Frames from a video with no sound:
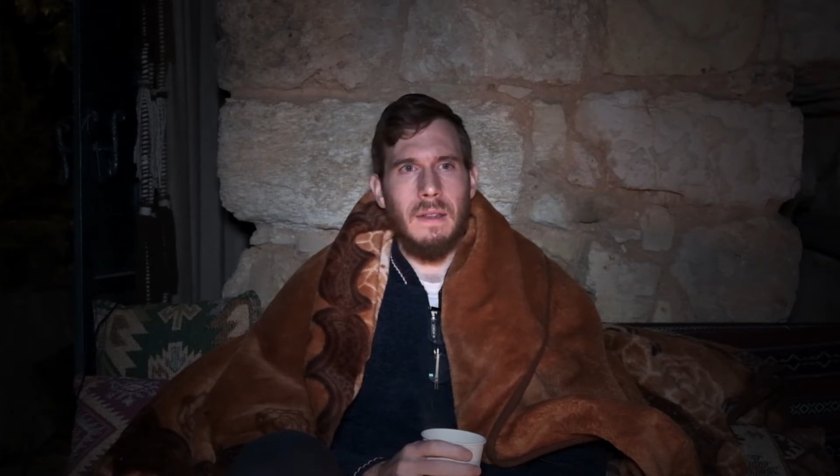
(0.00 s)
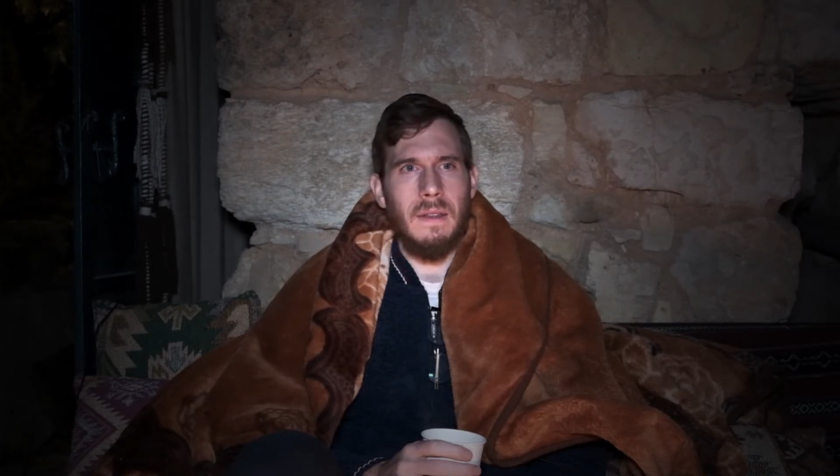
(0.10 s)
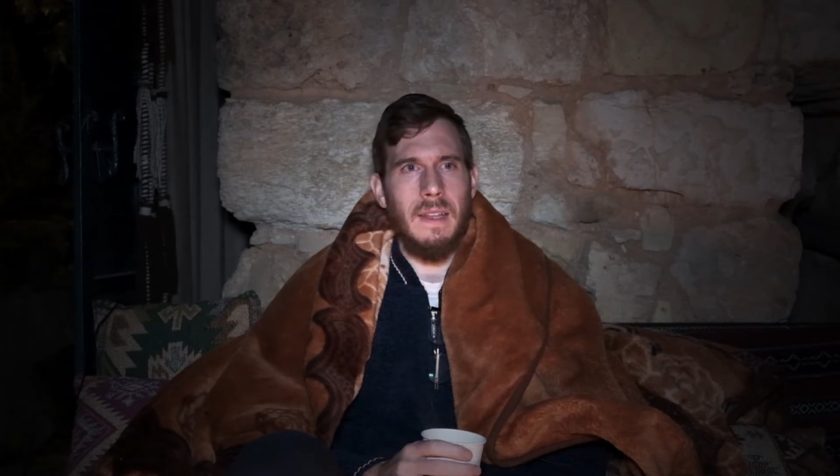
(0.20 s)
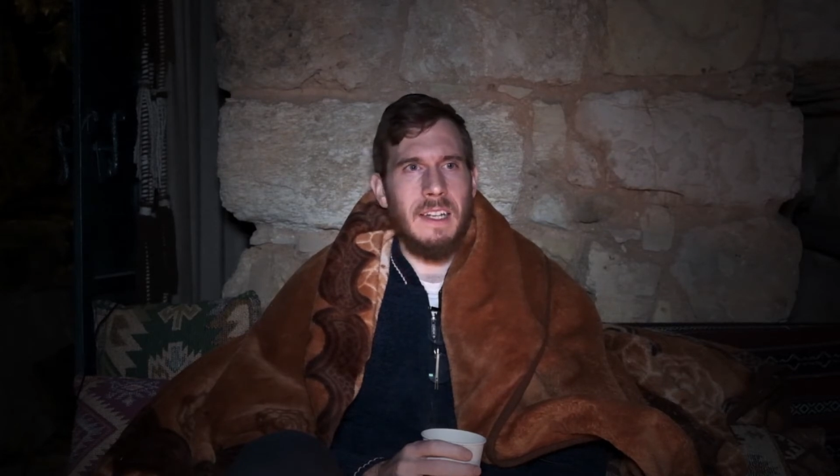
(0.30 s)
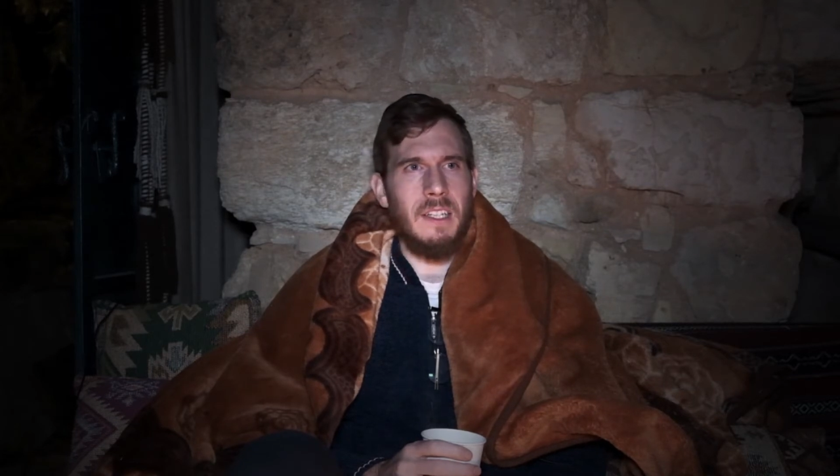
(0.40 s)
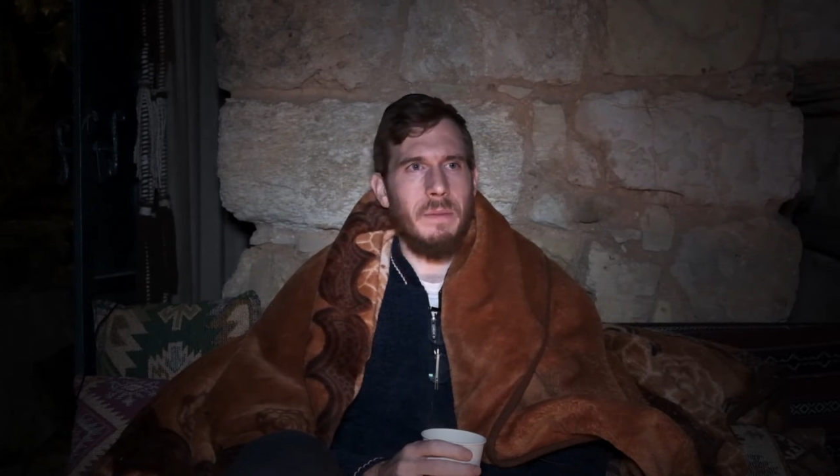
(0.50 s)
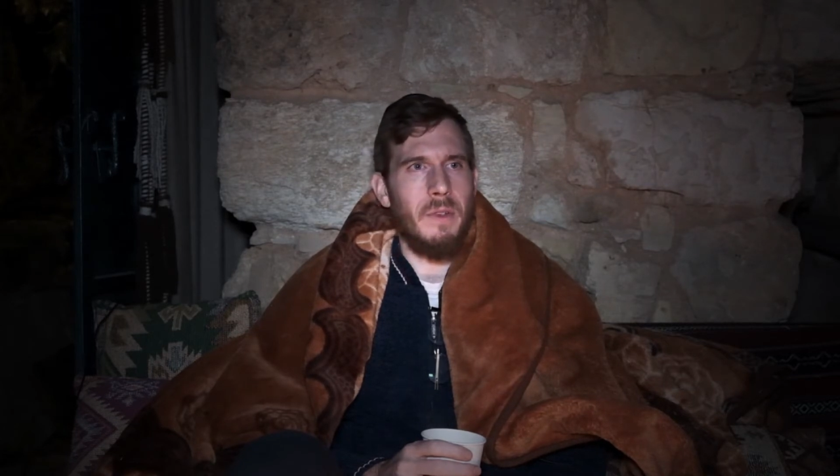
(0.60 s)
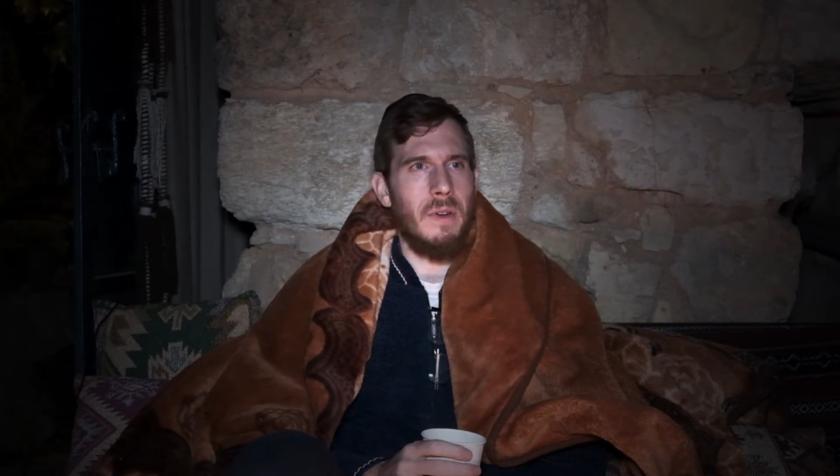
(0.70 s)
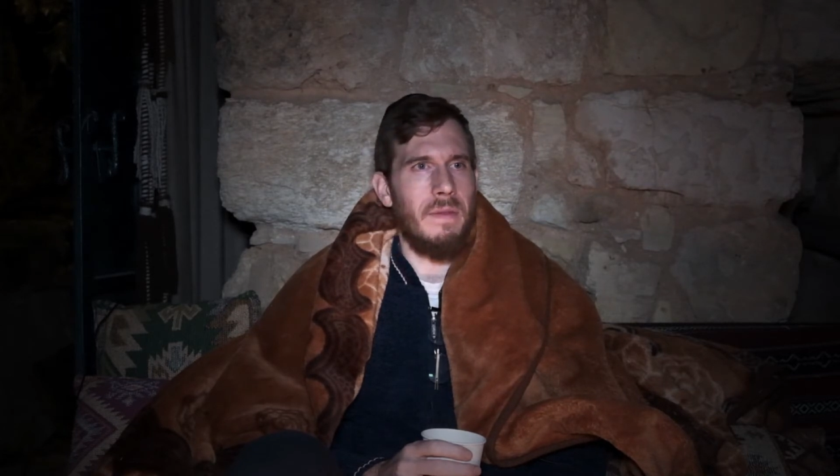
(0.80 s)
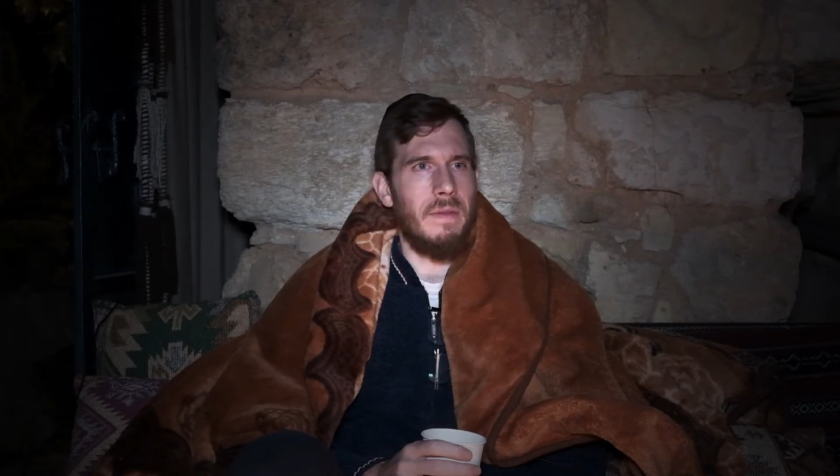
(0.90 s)
the
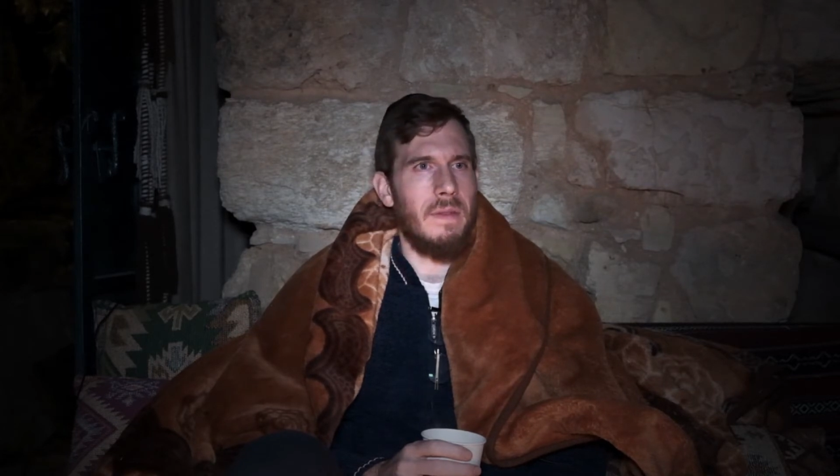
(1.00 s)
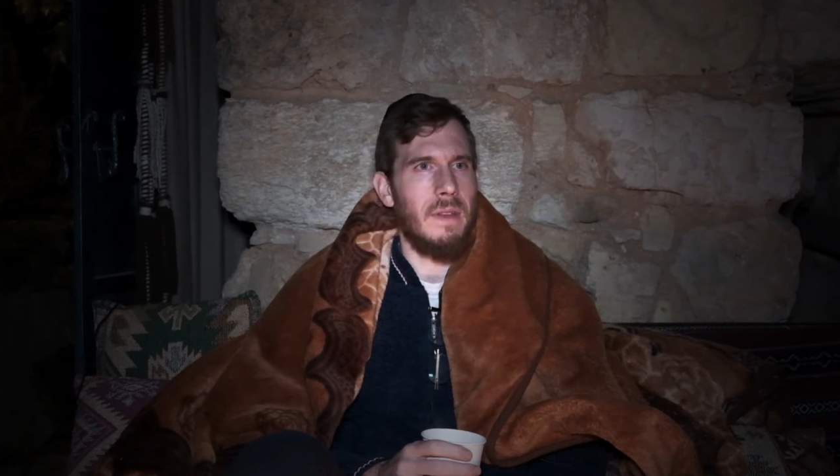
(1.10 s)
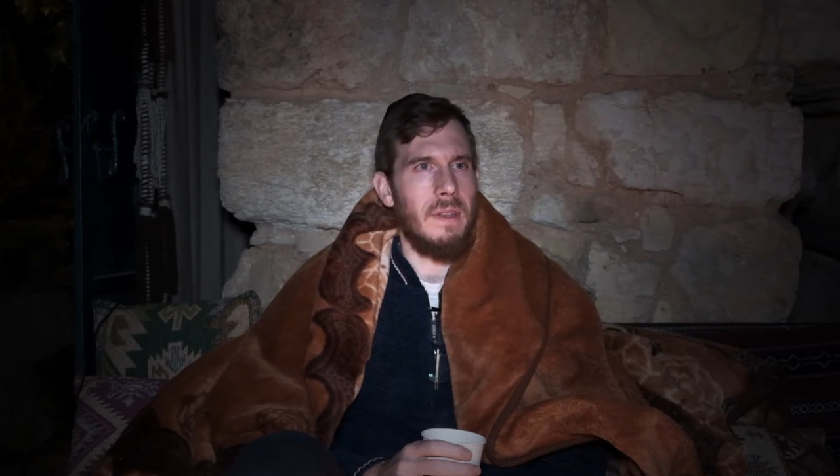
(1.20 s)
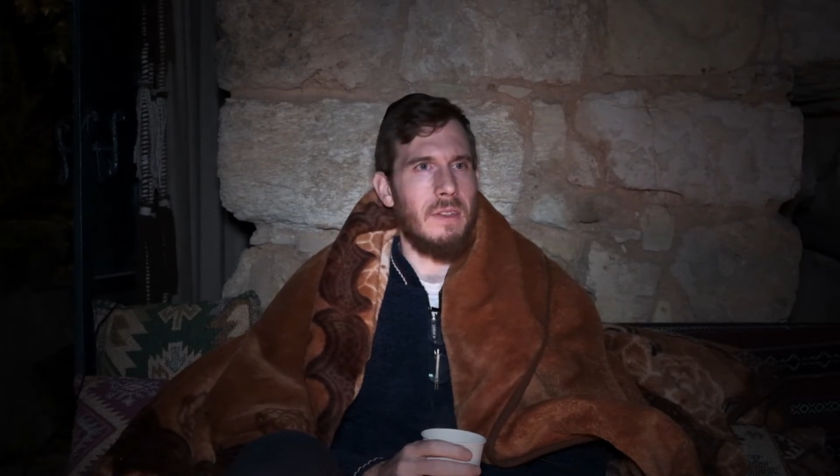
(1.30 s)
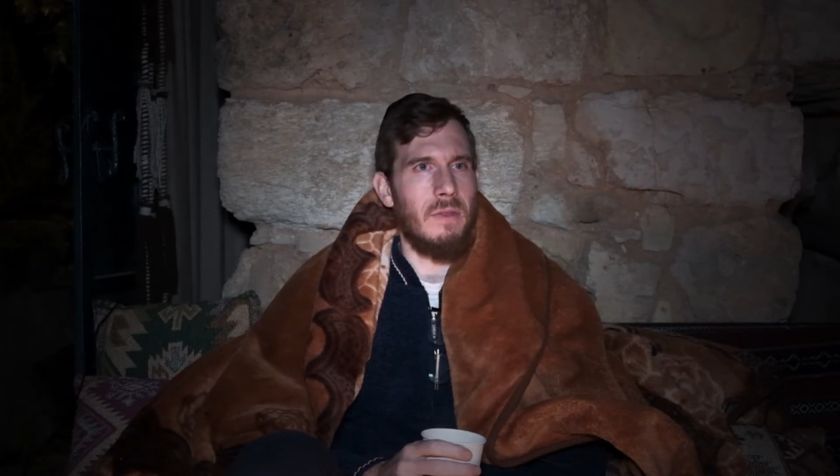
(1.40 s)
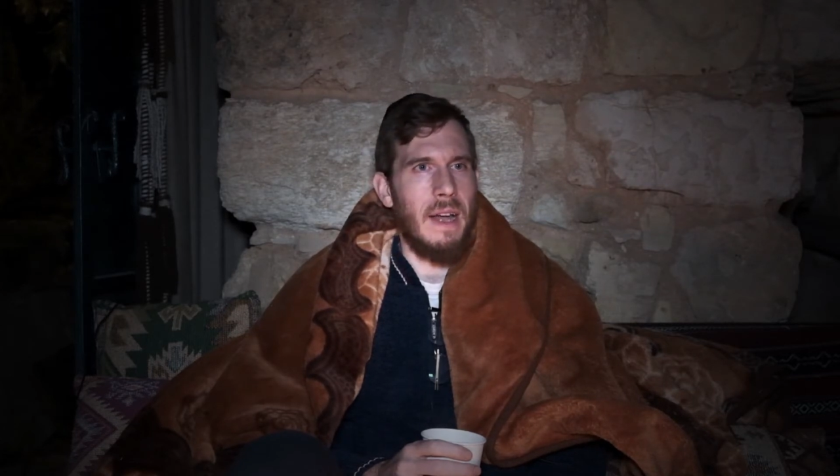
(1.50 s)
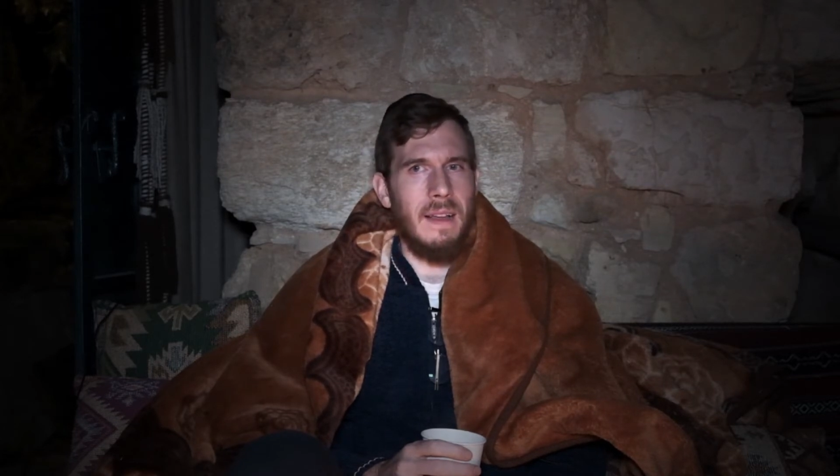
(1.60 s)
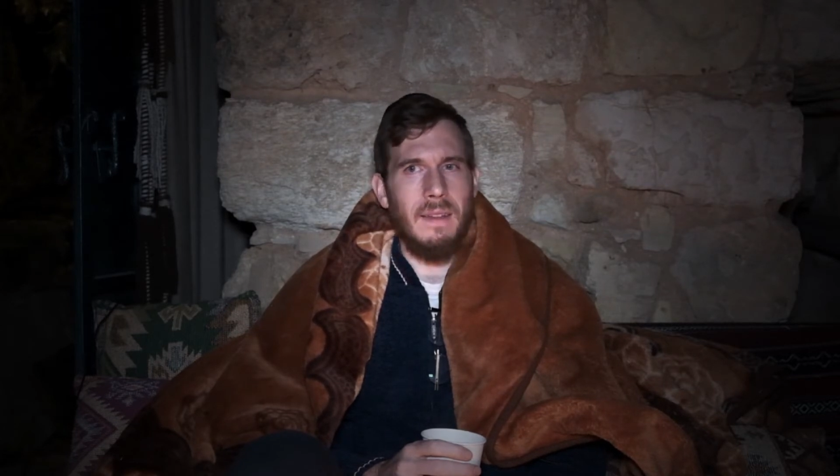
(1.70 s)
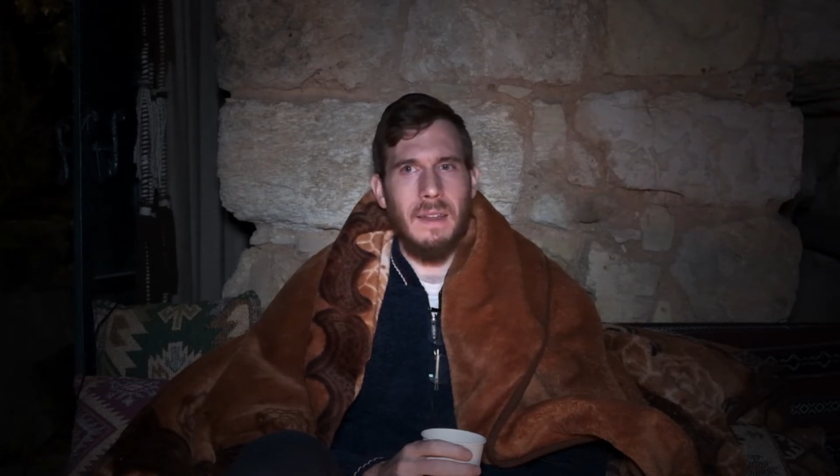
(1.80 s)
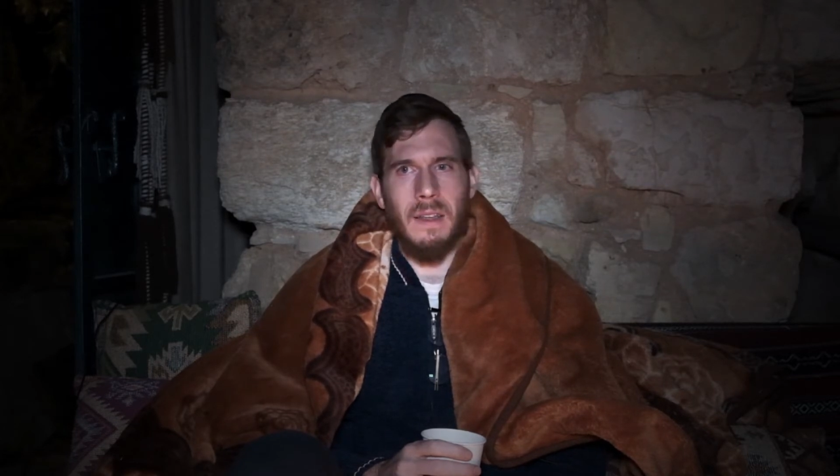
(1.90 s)
attribute of
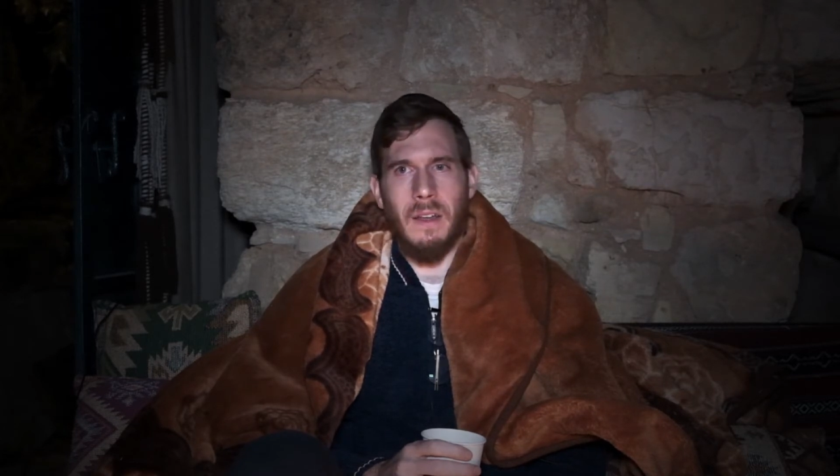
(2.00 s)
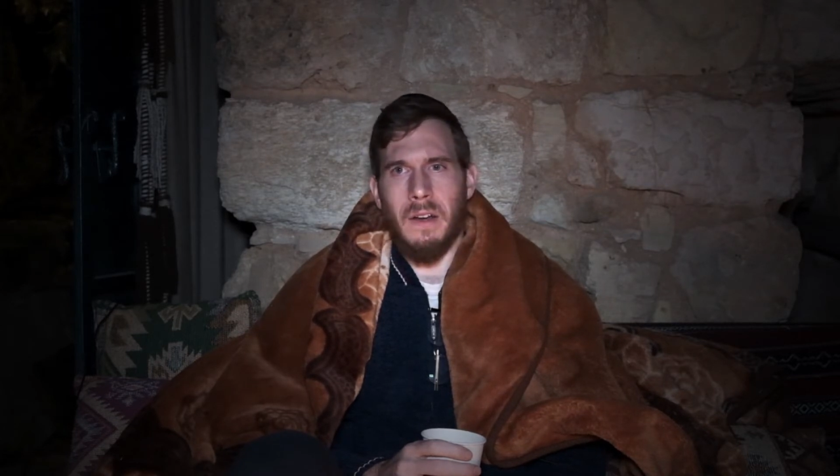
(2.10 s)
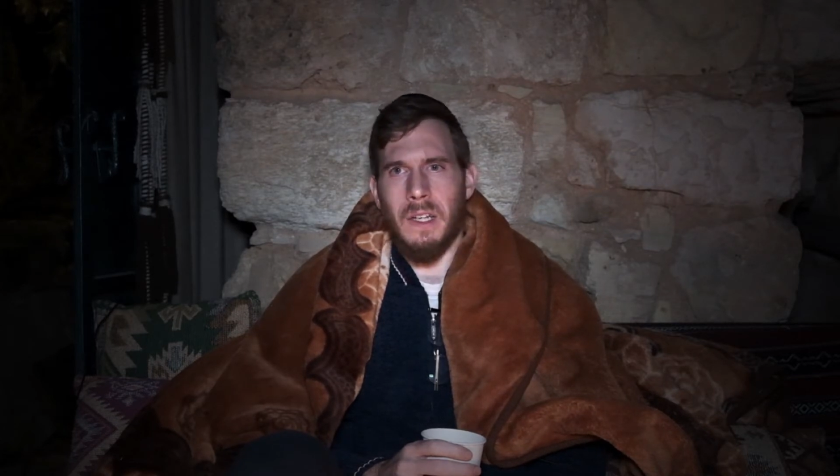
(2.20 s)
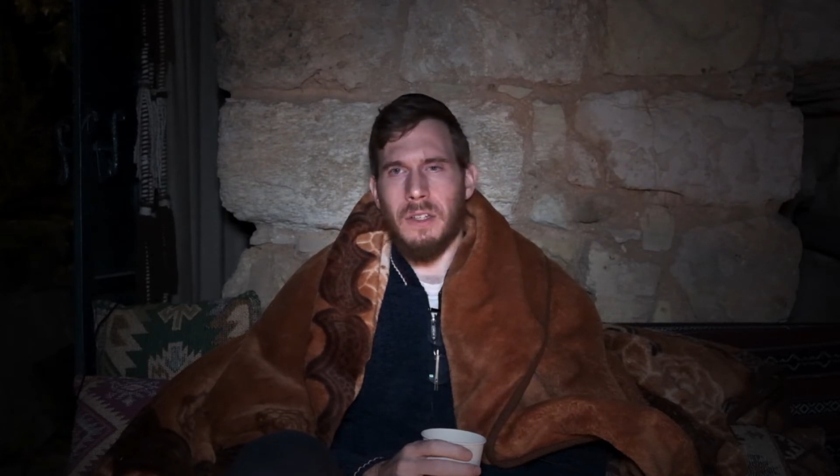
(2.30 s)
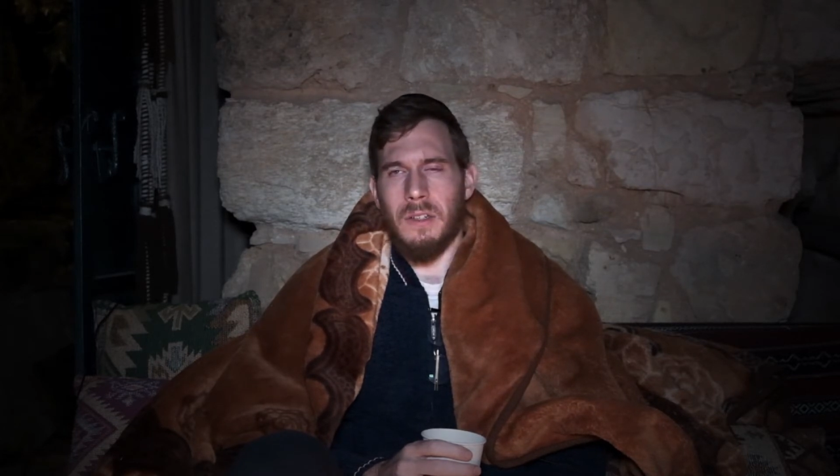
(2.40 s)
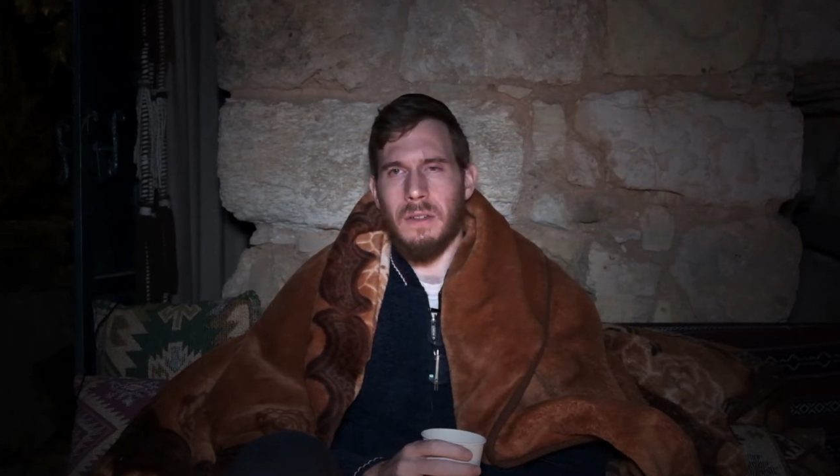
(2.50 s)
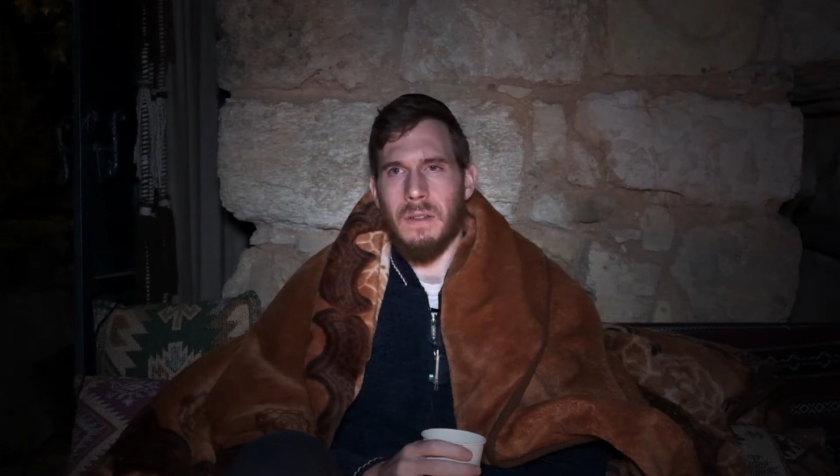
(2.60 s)
strength and courage,